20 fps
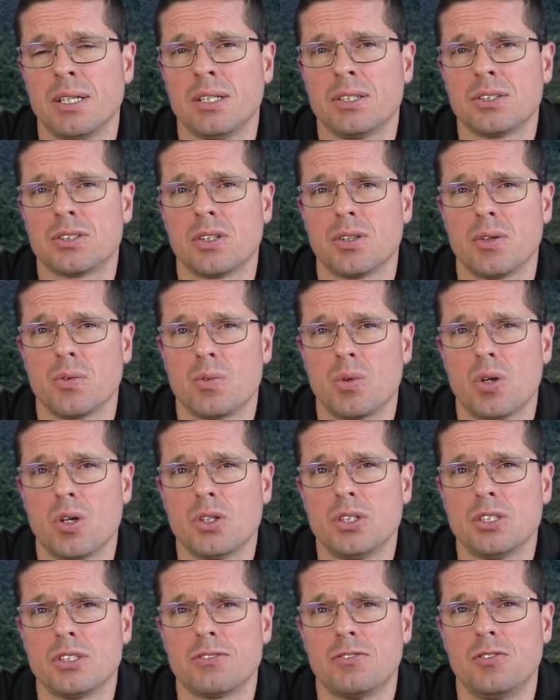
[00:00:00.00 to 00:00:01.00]
So the
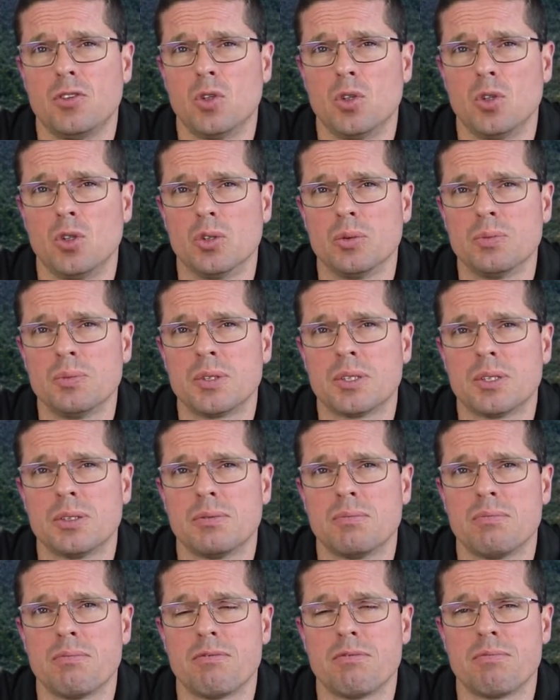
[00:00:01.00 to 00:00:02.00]
rock is formed
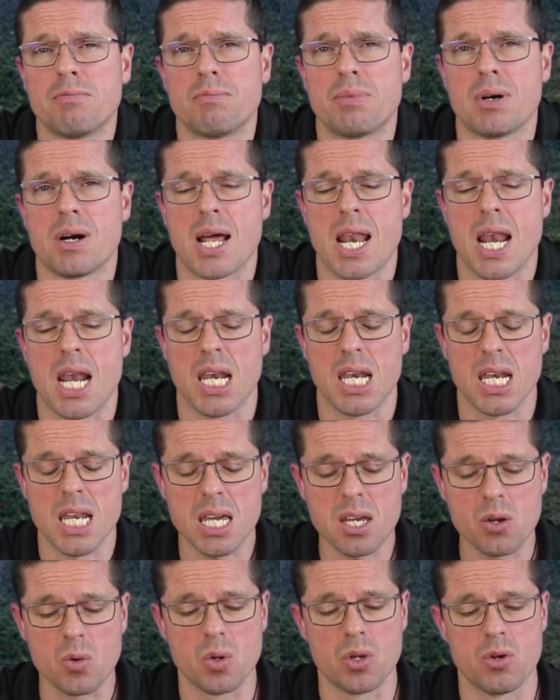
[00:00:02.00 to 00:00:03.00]
by
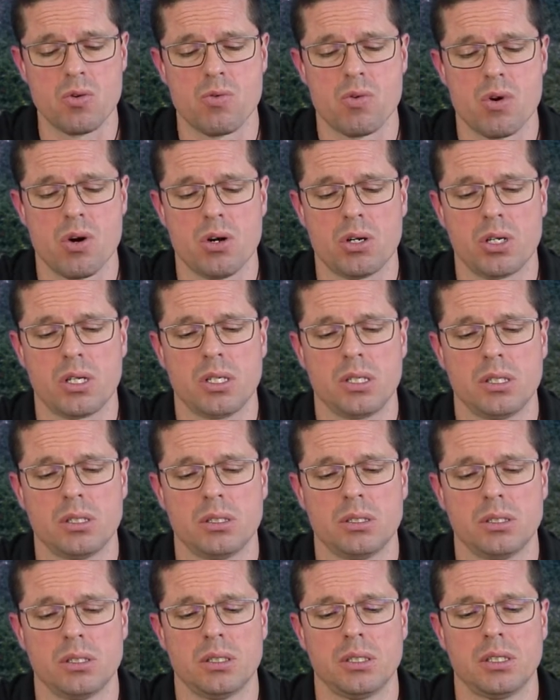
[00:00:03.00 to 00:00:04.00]
liquid rock
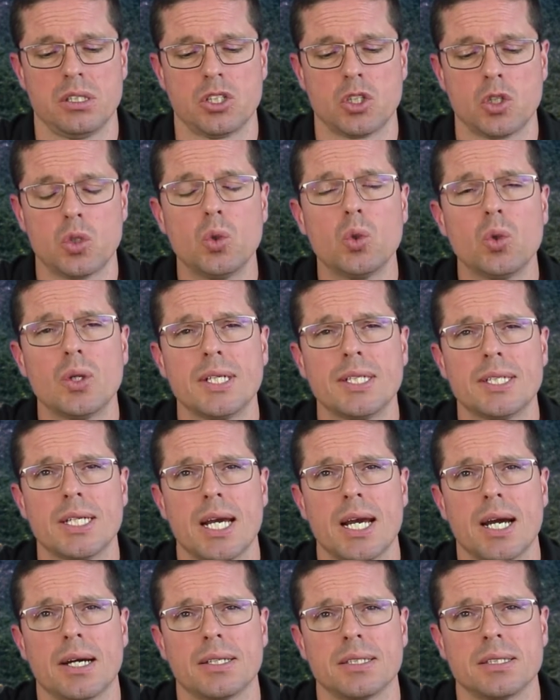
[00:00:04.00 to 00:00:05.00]
cooling
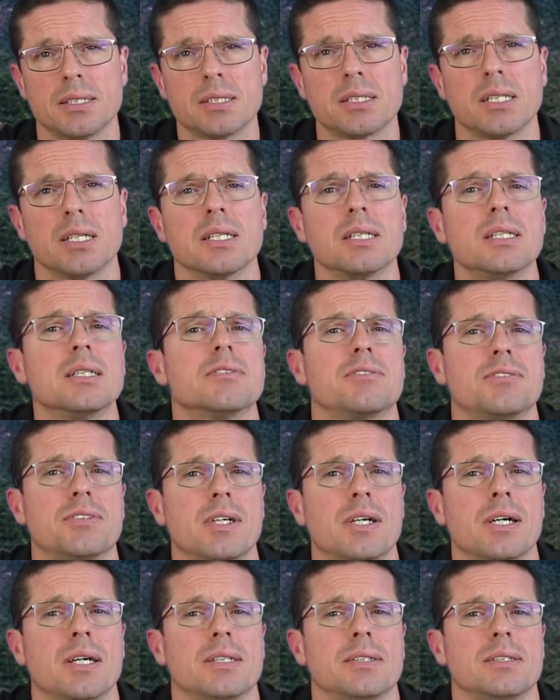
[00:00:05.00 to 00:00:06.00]
down and
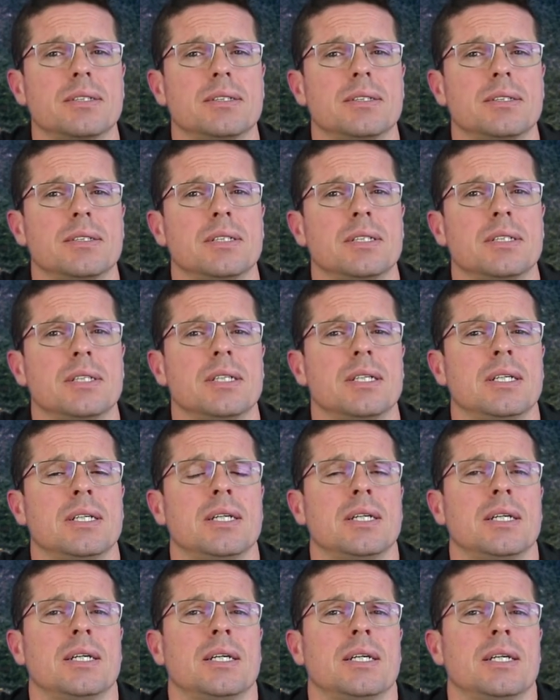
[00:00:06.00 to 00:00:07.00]
solidifying.
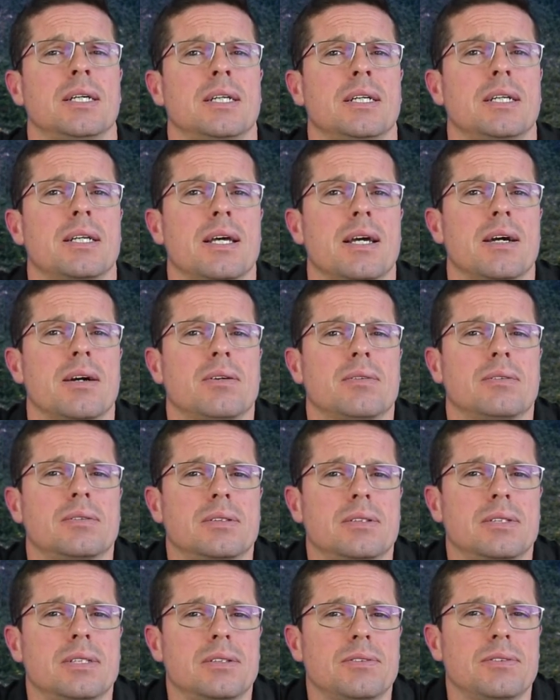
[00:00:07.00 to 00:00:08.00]
Now,
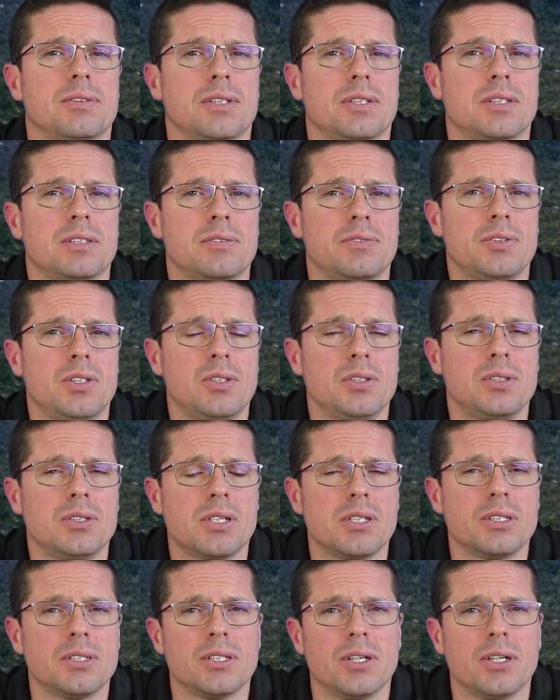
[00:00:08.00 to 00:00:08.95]
for those of you who don't